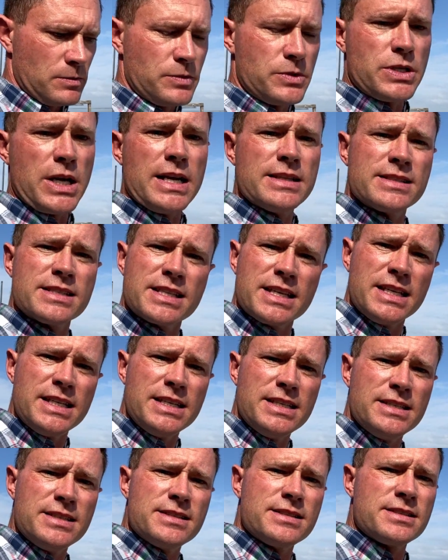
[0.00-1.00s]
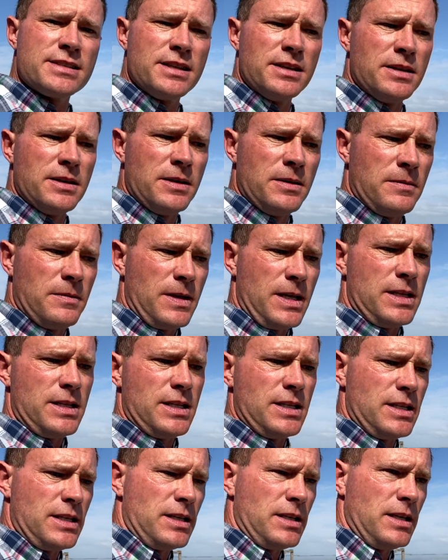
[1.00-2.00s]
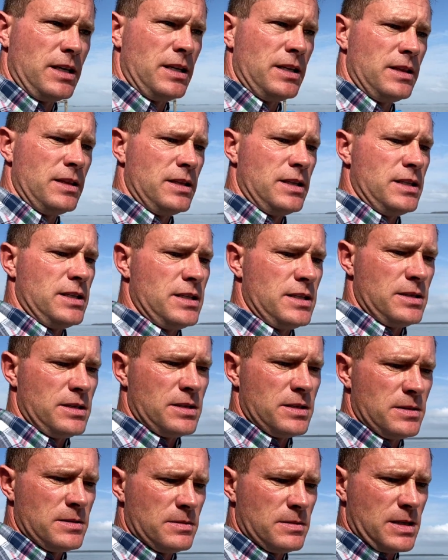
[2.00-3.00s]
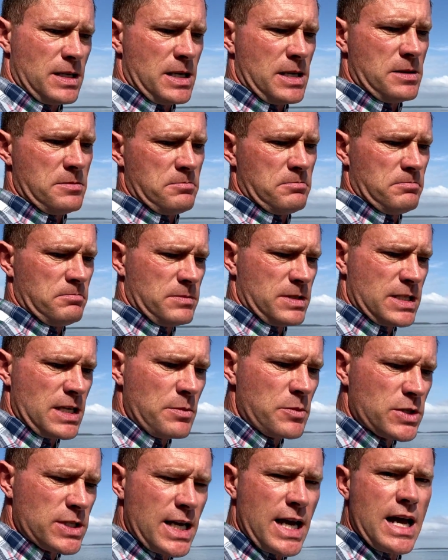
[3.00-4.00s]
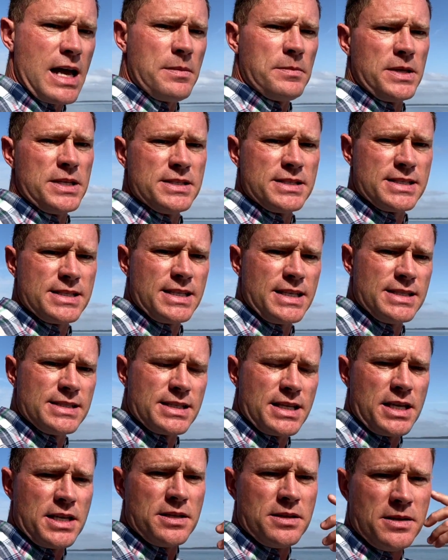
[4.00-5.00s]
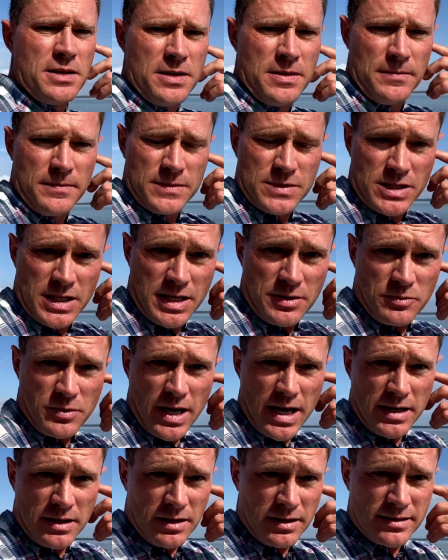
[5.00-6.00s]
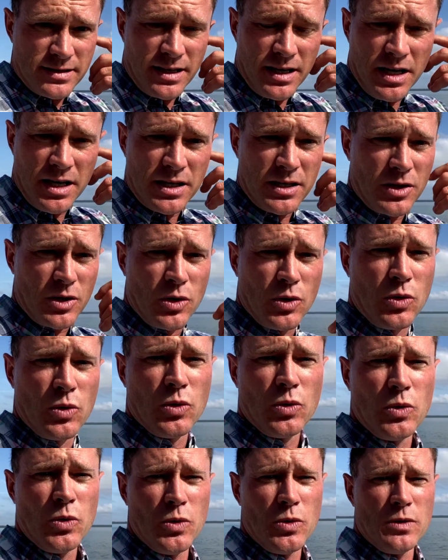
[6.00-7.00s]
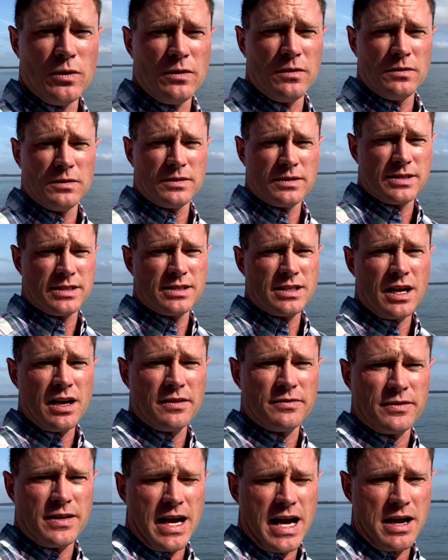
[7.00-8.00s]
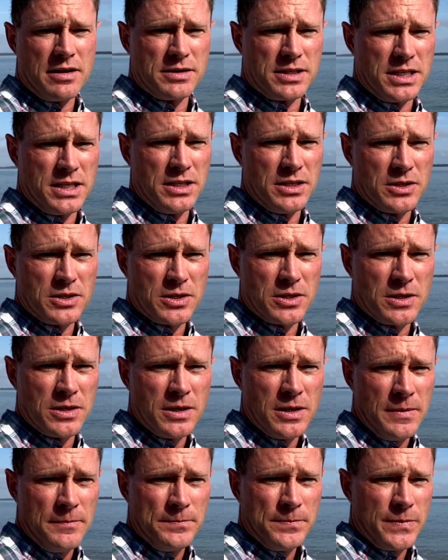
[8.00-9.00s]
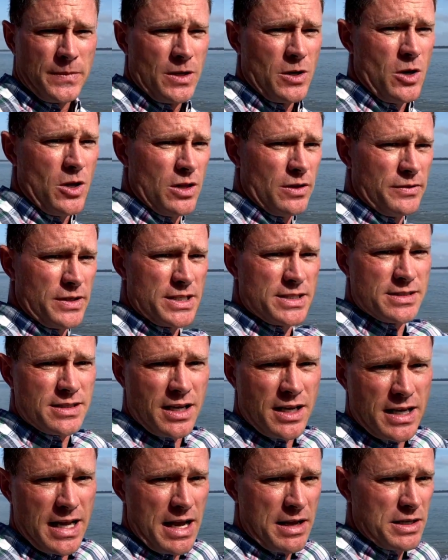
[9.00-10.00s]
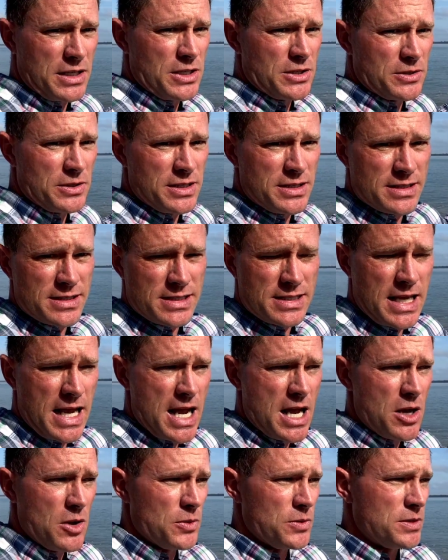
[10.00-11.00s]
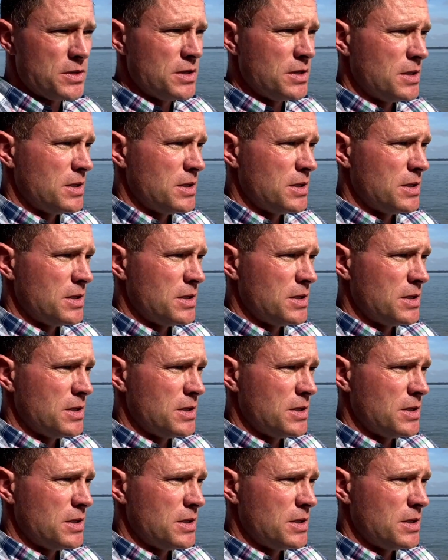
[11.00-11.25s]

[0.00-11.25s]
jet skis in the summertime, in season. So they rent a ton of cool stuff out here. All of it is done out here in the Sound.